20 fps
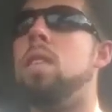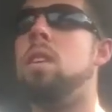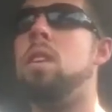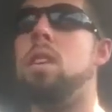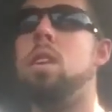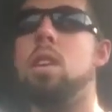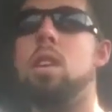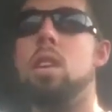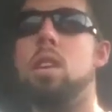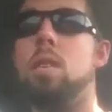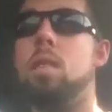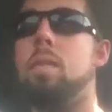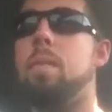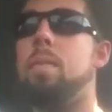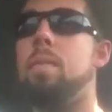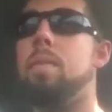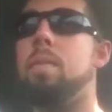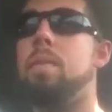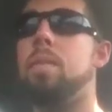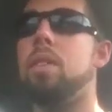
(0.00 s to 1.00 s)
the
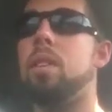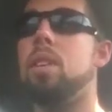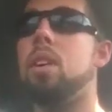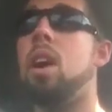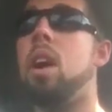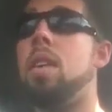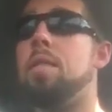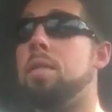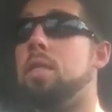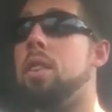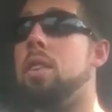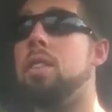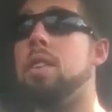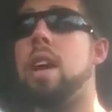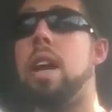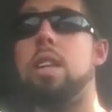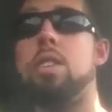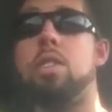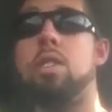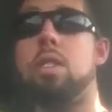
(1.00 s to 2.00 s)
conference,
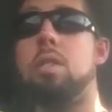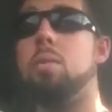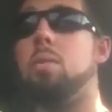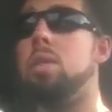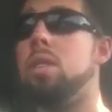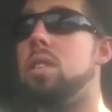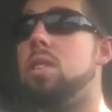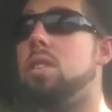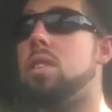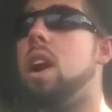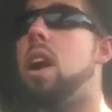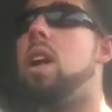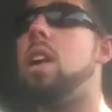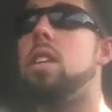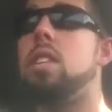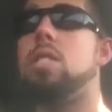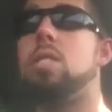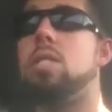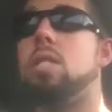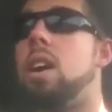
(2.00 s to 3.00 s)
actually, with the
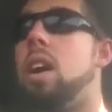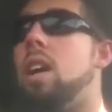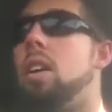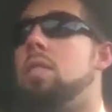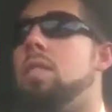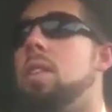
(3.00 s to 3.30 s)
science side of